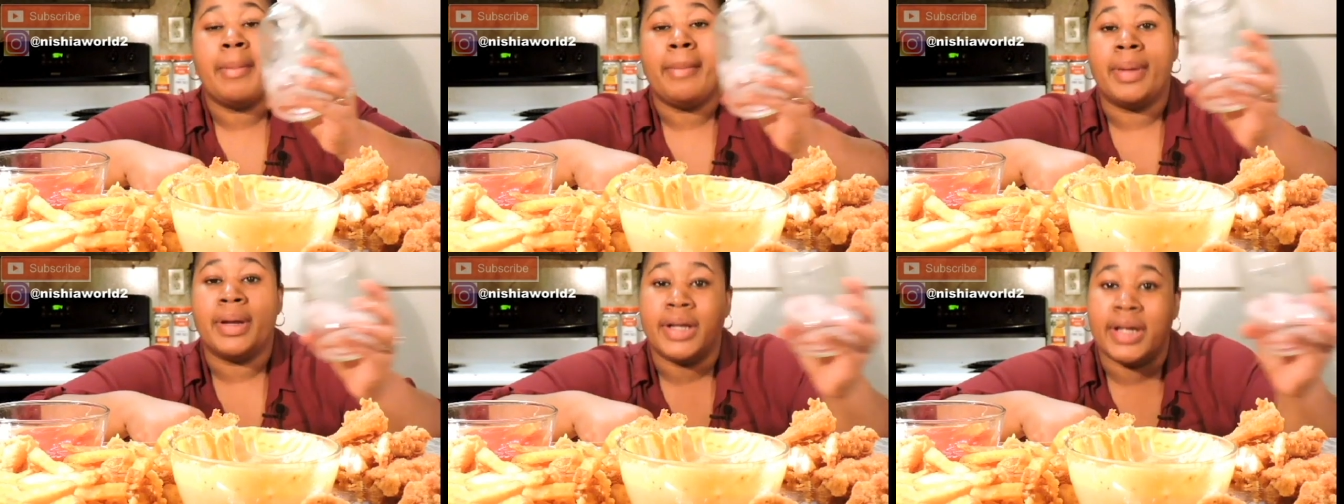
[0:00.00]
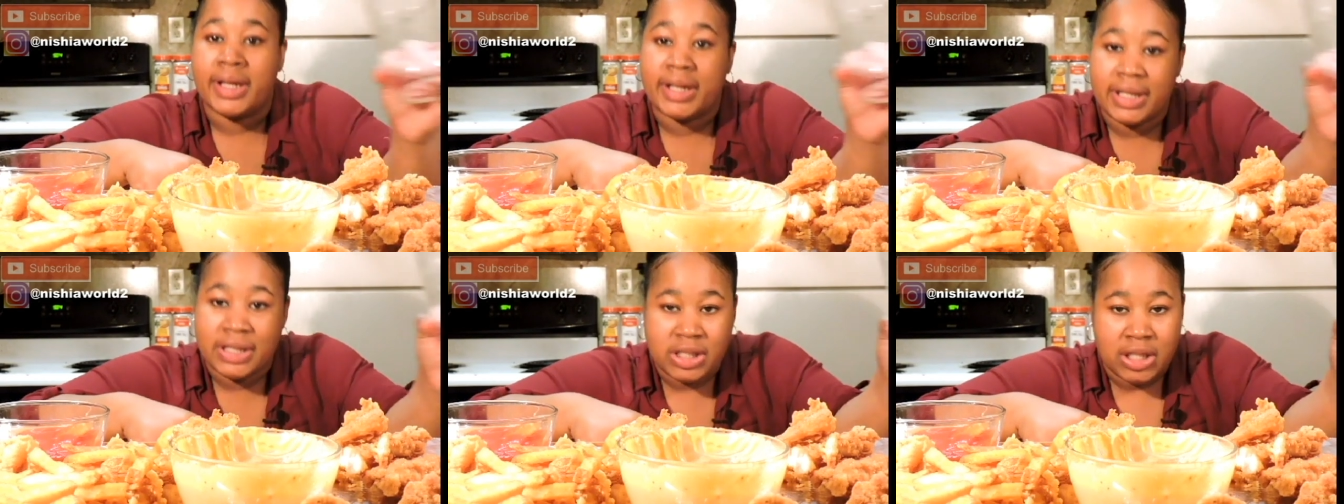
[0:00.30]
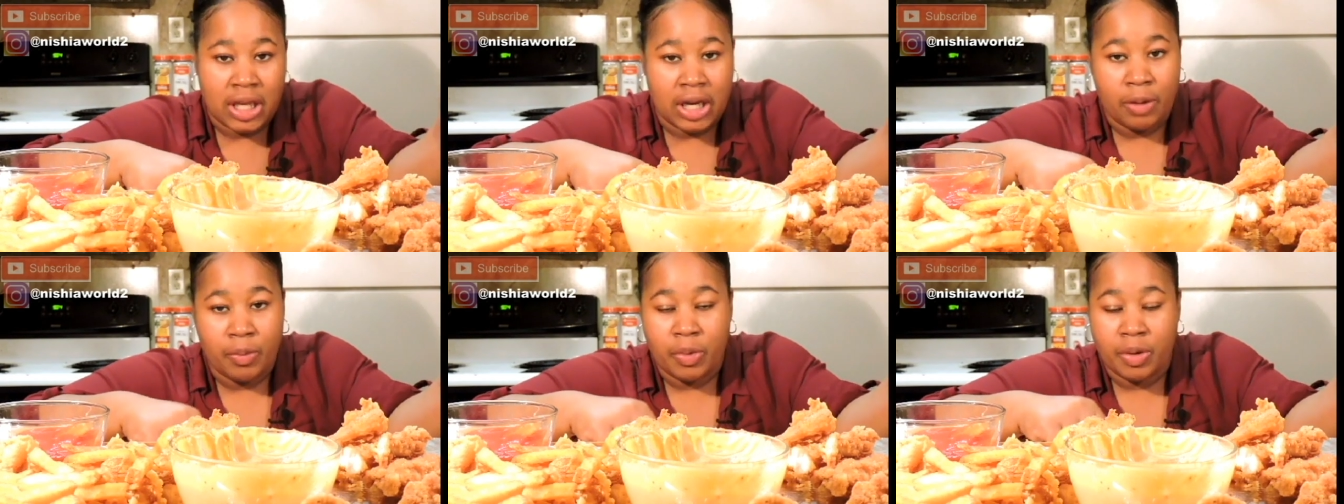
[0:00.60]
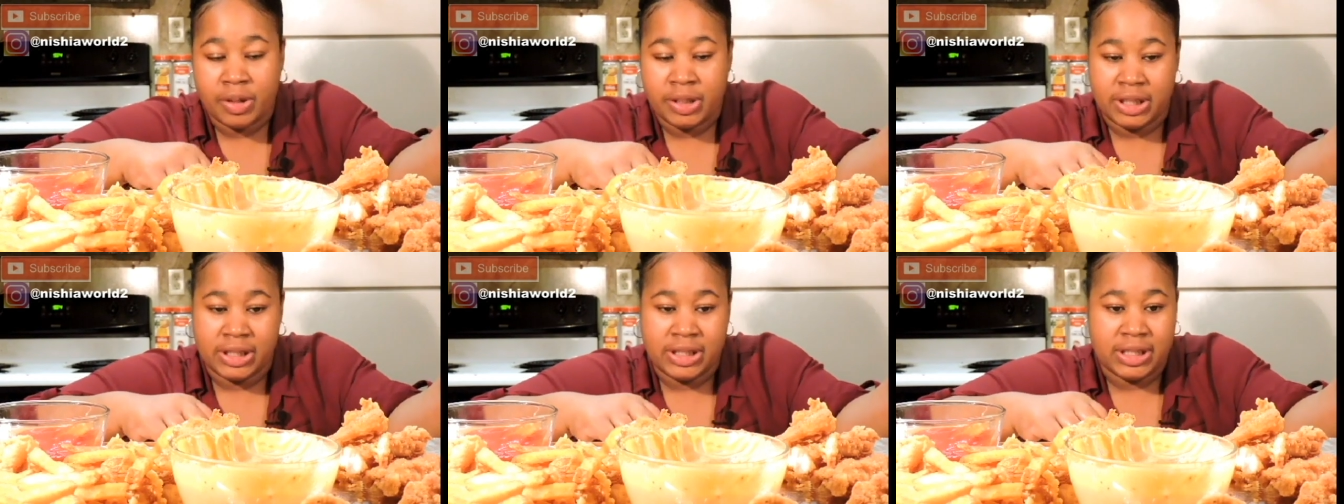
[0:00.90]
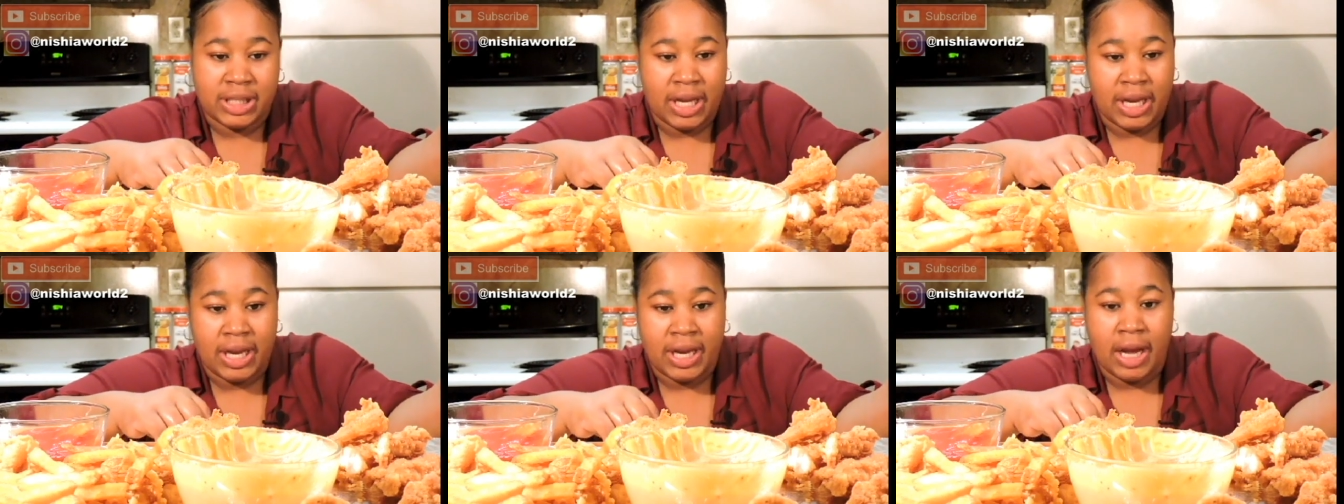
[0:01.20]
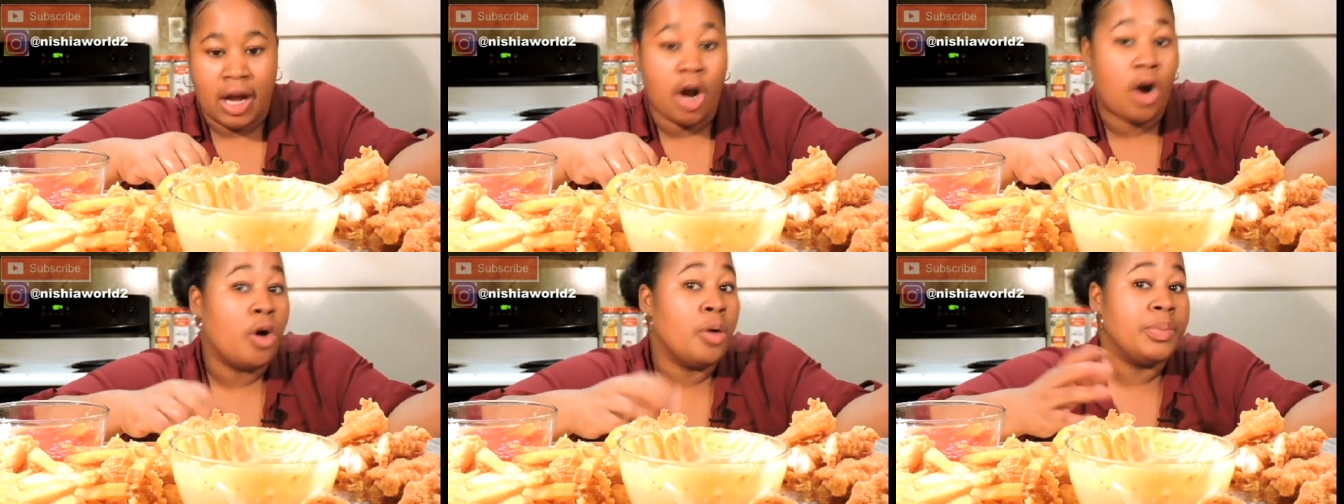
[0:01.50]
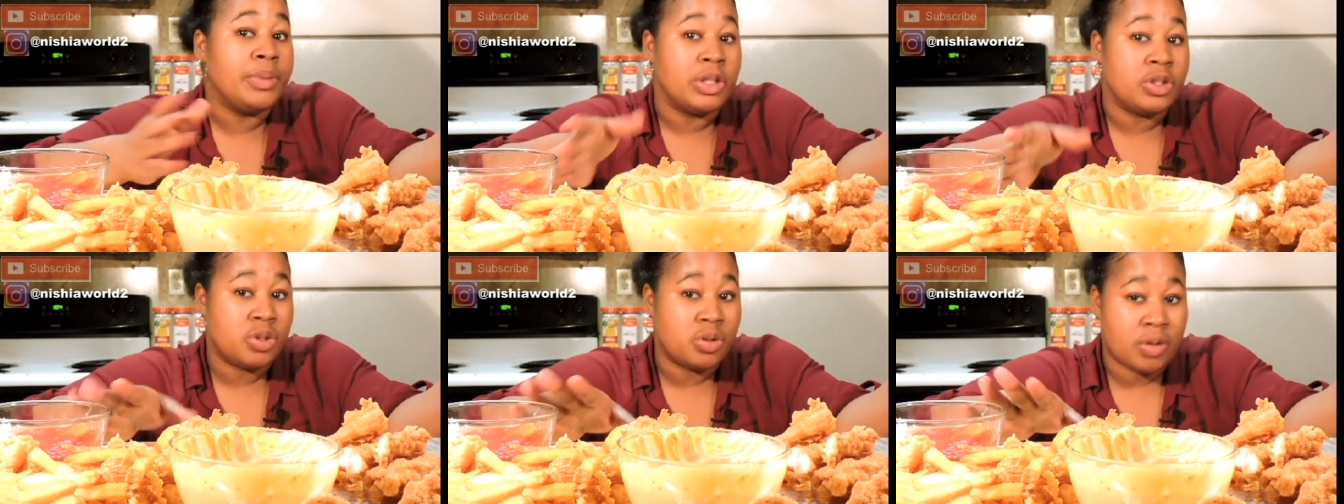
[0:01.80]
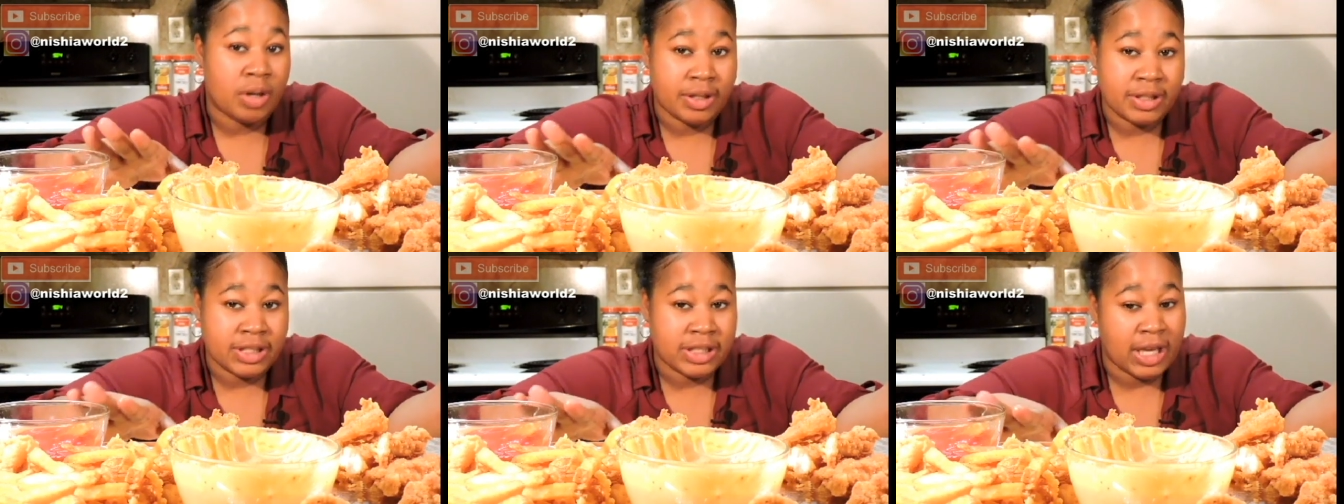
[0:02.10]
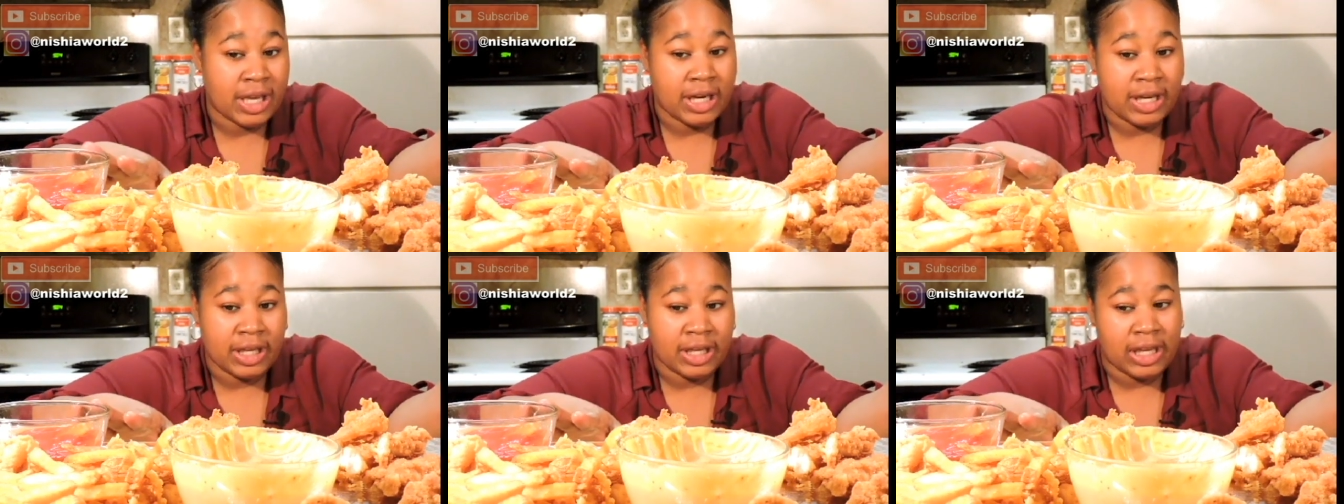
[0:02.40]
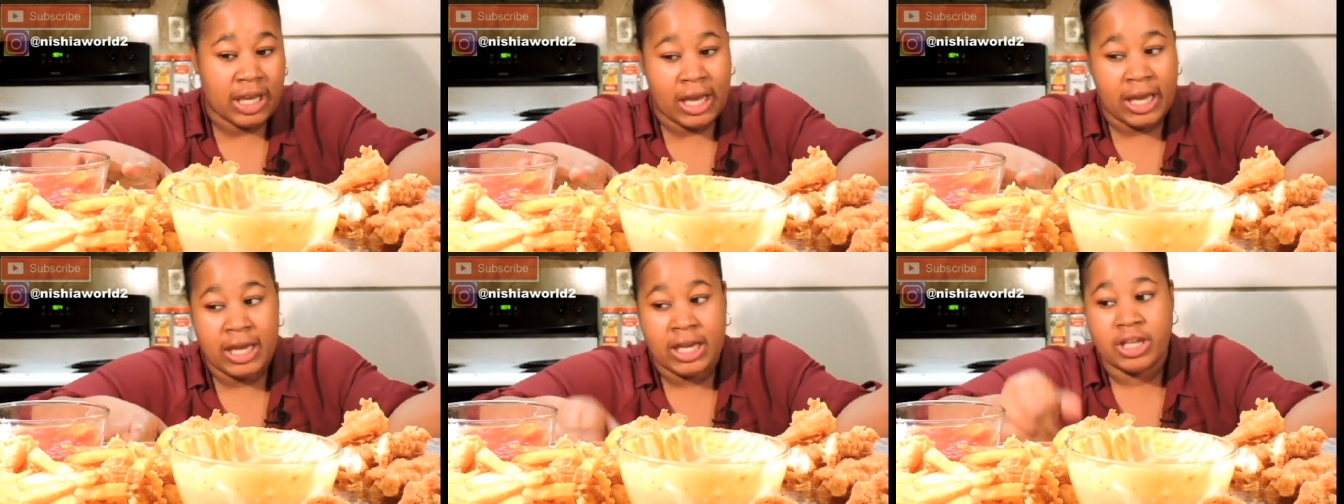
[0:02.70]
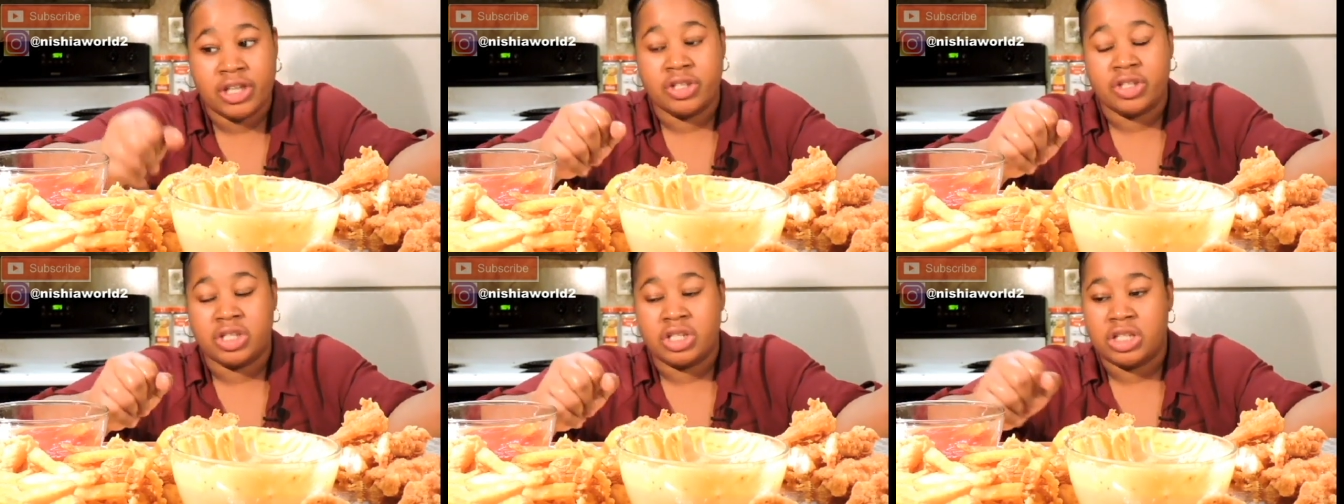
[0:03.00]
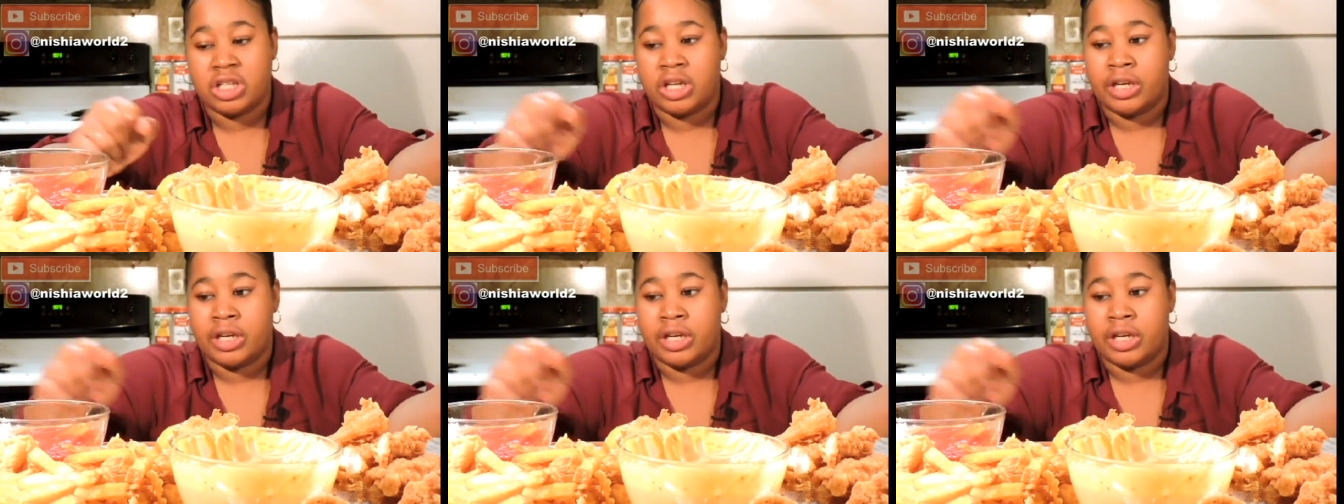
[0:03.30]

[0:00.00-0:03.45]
So yeah, that's all I wanted to say. I hope that you all stayed engaged.